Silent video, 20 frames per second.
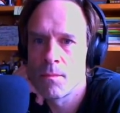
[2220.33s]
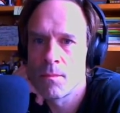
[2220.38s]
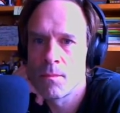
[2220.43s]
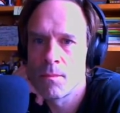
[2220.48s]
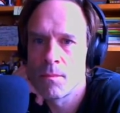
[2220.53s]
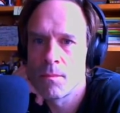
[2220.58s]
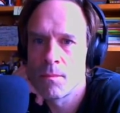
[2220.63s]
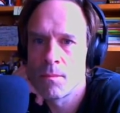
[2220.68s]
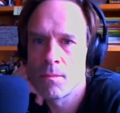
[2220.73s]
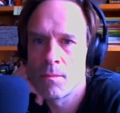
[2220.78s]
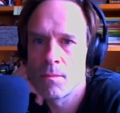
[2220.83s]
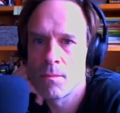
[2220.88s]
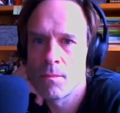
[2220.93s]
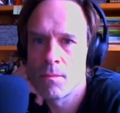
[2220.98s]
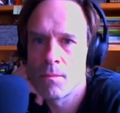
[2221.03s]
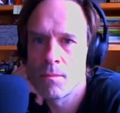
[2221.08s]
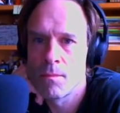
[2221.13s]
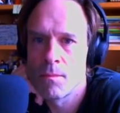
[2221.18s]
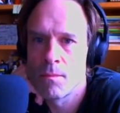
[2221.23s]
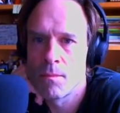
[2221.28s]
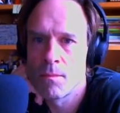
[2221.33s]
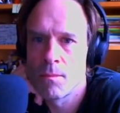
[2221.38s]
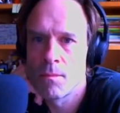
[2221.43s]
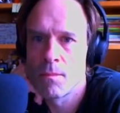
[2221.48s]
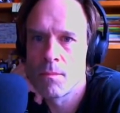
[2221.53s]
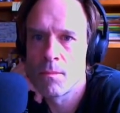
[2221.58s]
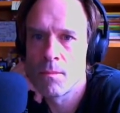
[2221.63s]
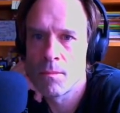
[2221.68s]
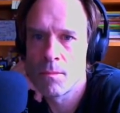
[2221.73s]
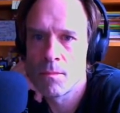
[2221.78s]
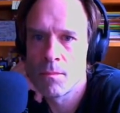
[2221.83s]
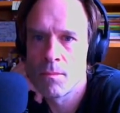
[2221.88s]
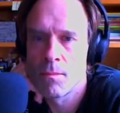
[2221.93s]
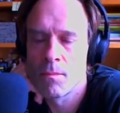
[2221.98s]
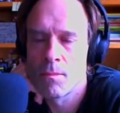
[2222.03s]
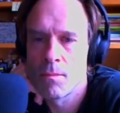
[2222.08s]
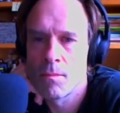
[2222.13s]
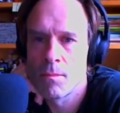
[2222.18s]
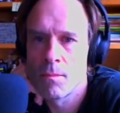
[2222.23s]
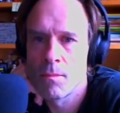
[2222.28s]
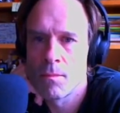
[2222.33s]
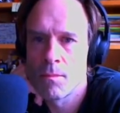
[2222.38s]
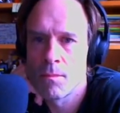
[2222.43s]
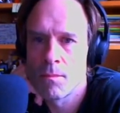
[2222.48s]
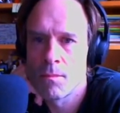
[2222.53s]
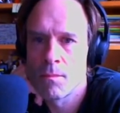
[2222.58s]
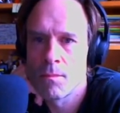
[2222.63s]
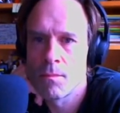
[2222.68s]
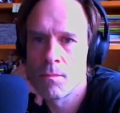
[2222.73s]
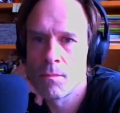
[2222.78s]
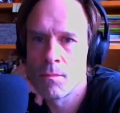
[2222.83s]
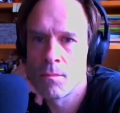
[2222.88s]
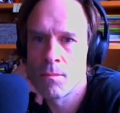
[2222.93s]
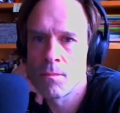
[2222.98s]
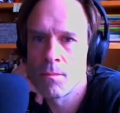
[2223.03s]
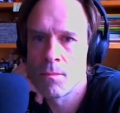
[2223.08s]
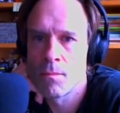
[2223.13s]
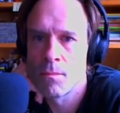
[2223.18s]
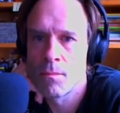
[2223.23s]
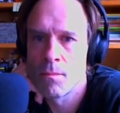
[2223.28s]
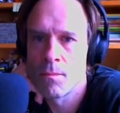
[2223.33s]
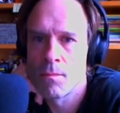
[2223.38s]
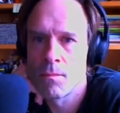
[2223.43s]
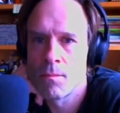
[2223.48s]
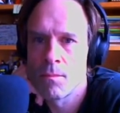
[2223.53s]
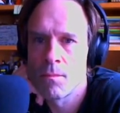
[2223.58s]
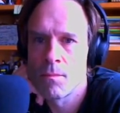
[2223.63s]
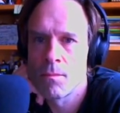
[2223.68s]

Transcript: (silent)